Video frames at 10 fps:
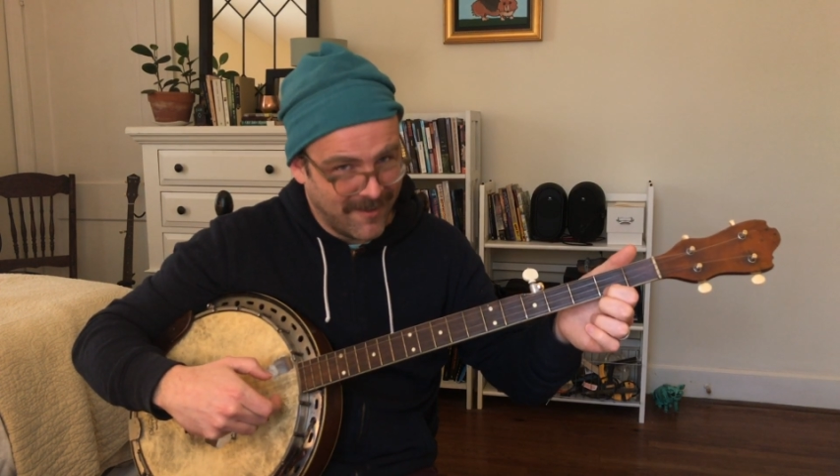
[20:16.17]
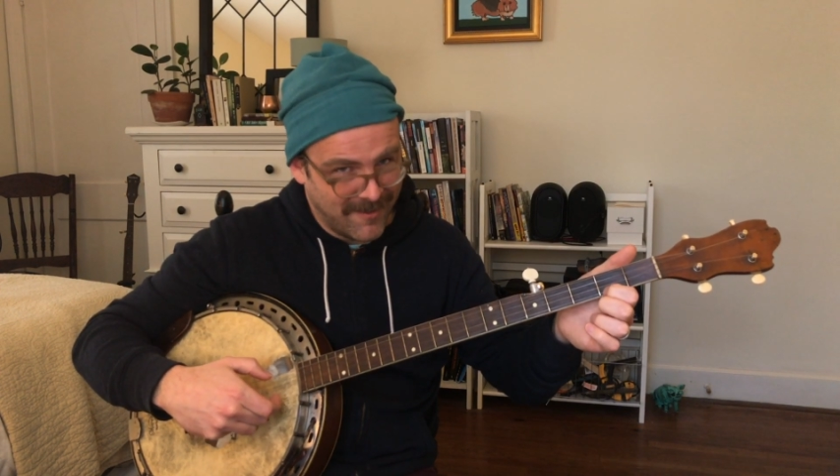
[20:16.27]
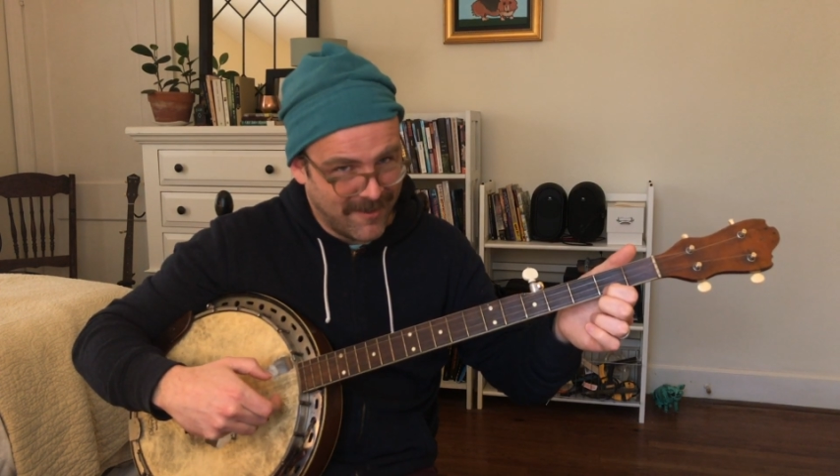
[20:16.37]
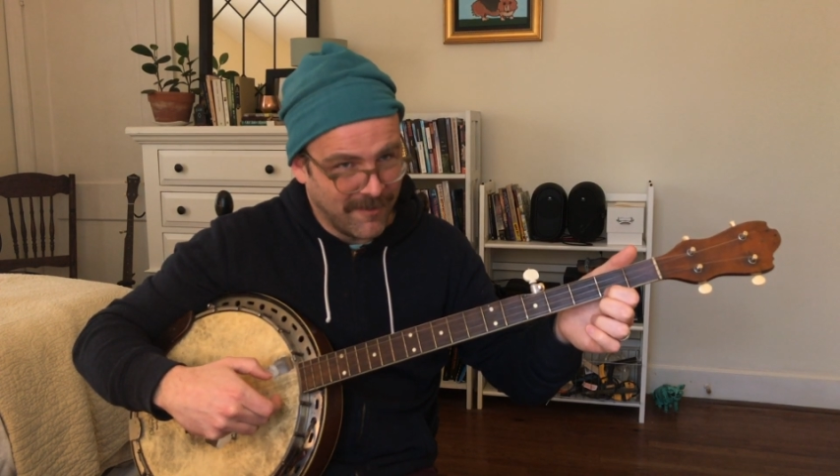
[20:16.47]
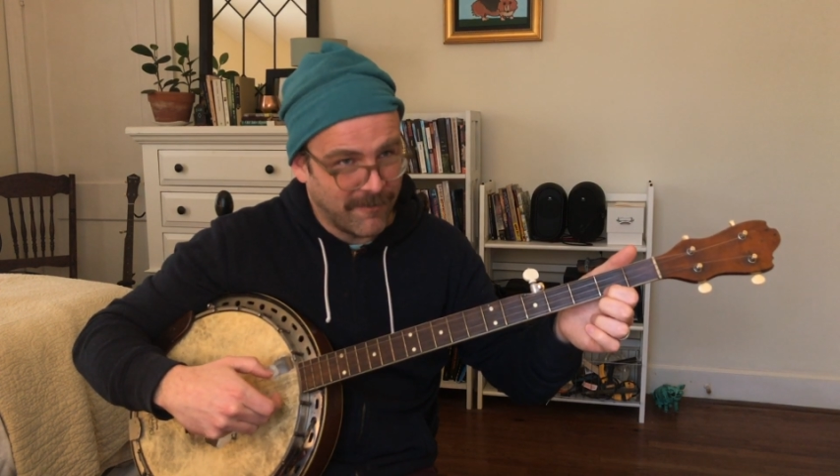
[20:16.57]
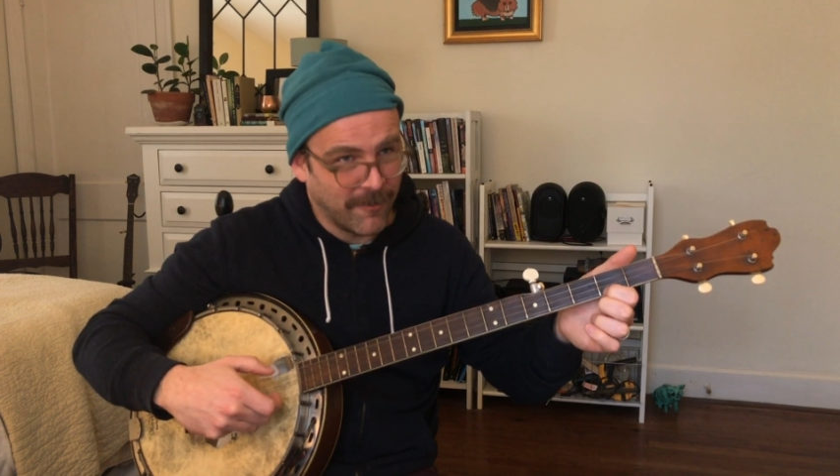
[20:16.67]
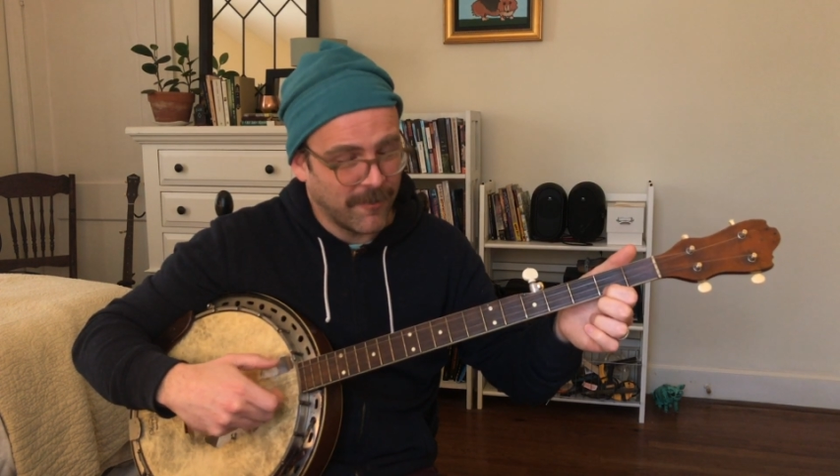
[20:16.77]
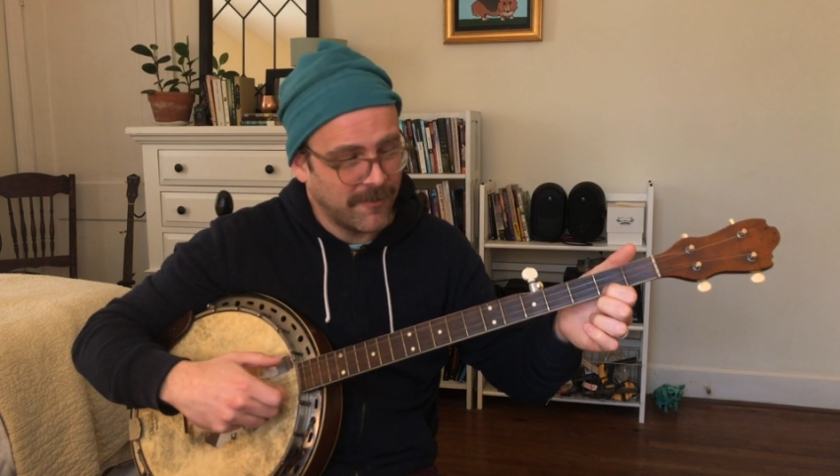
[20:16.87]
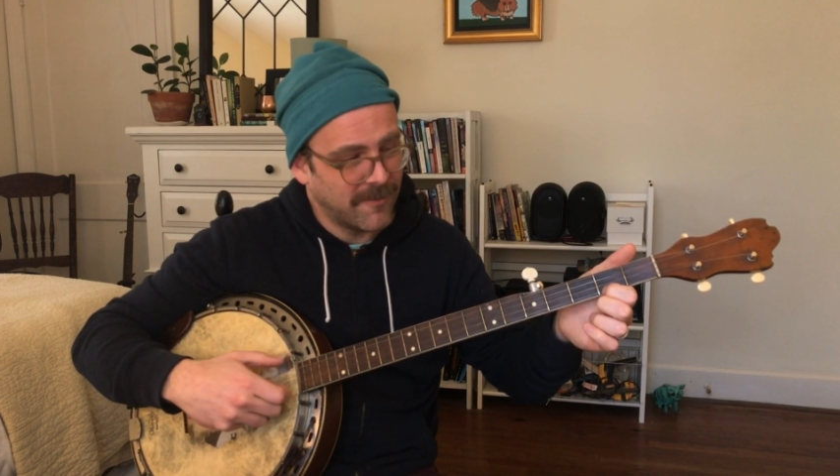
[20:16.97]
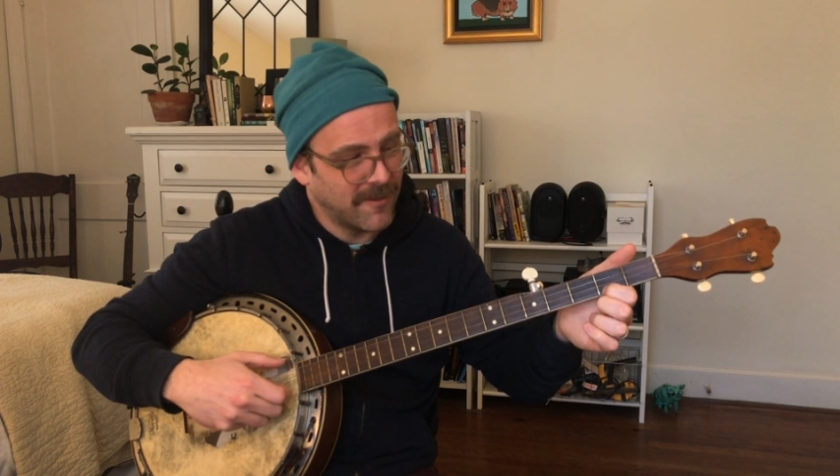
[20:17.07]
to the
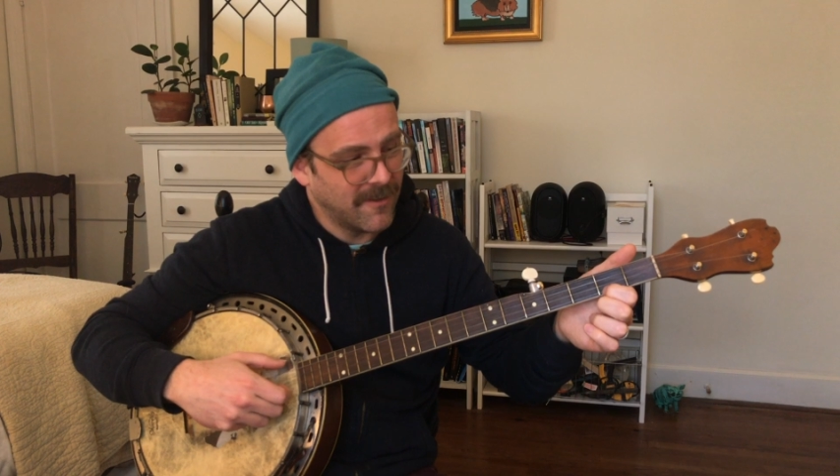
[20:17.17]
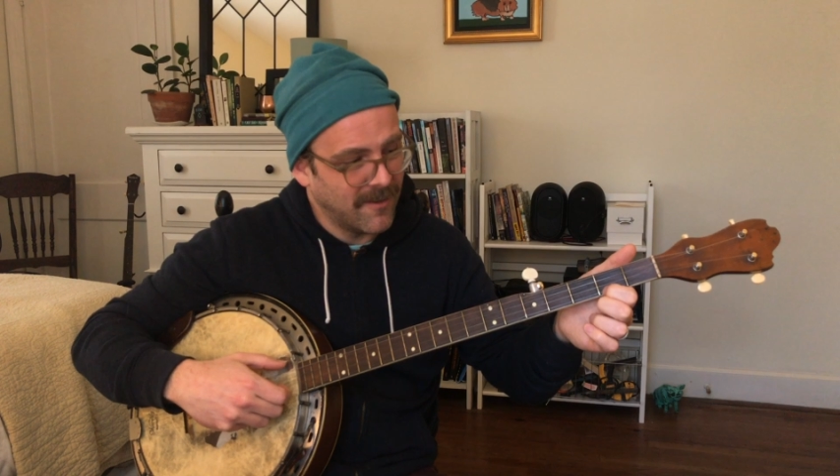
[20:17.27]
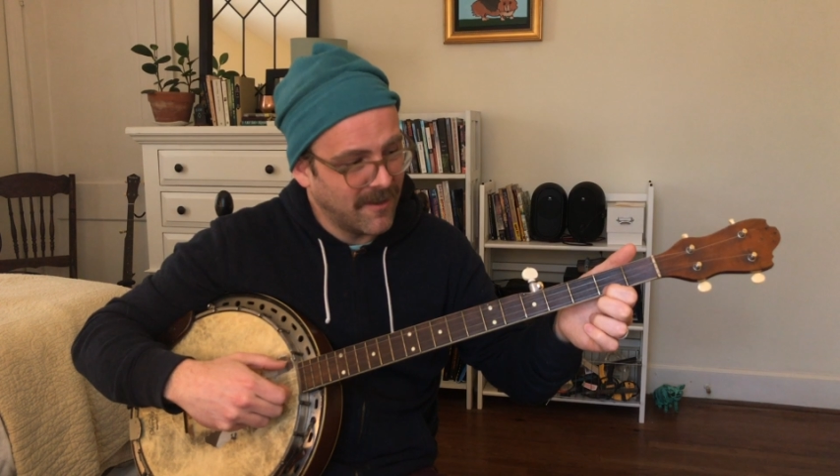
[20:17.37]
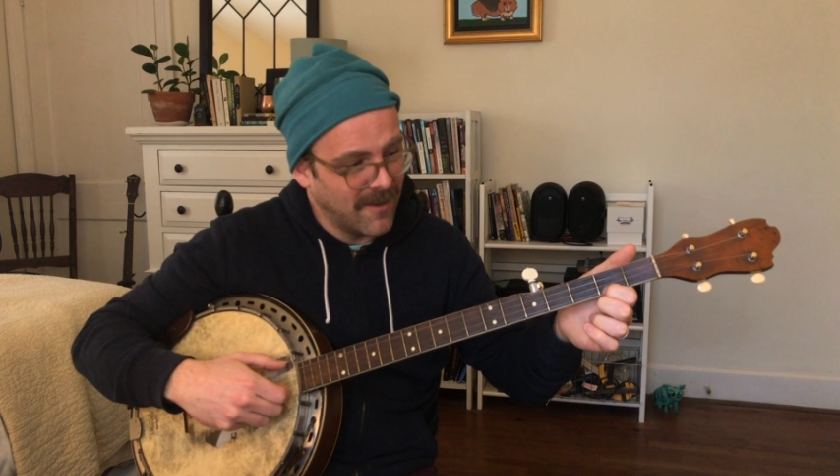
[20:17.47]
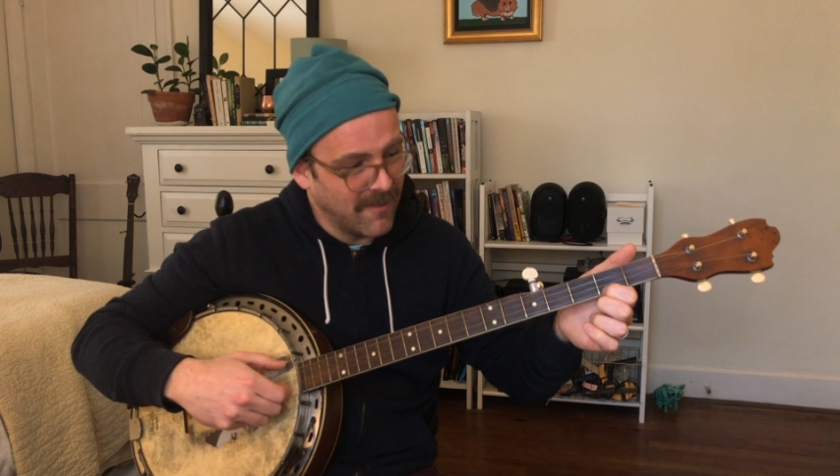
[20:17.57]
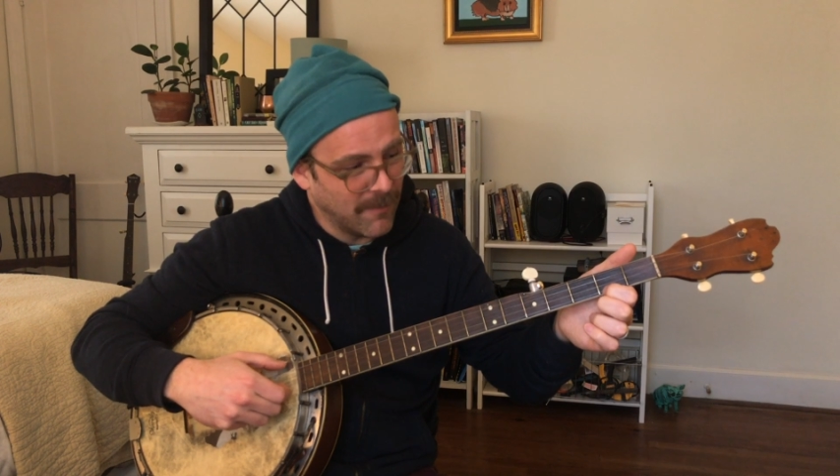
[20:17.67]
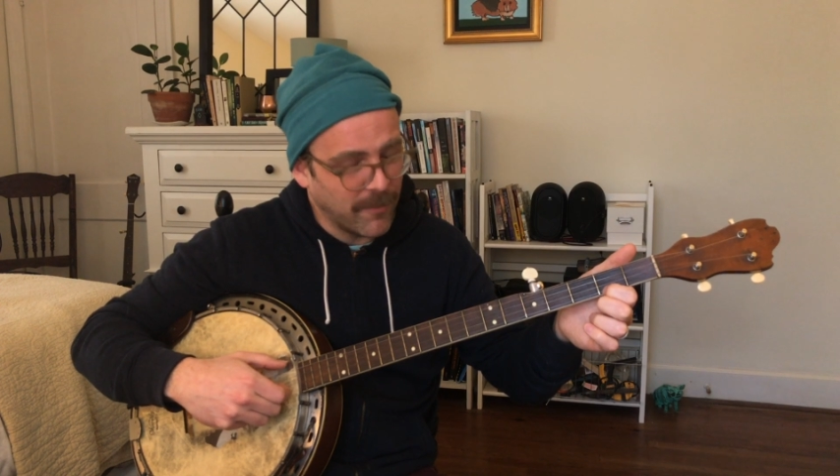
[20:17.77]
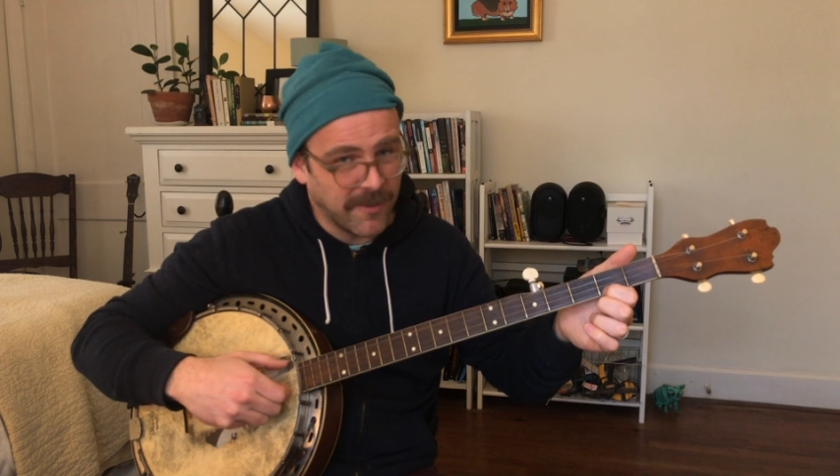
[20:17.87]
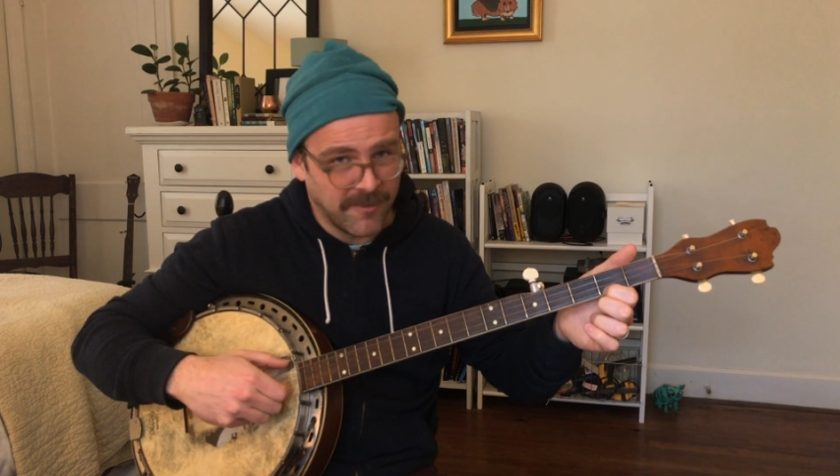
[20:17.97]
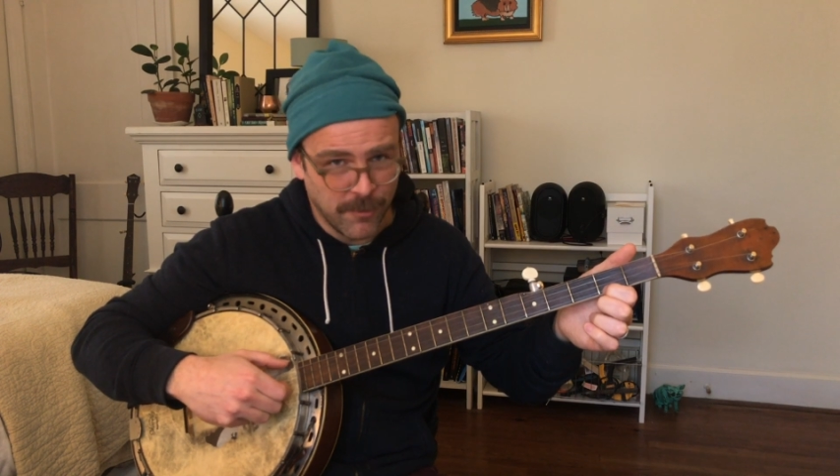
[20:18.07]
first and then
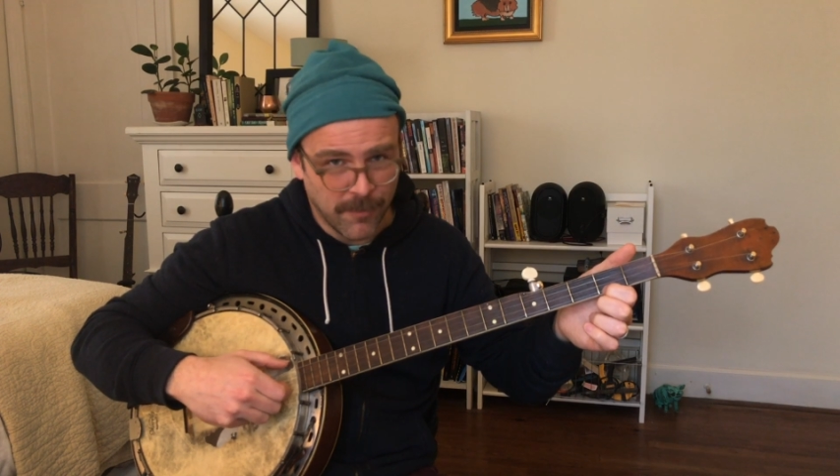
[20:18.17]
play 2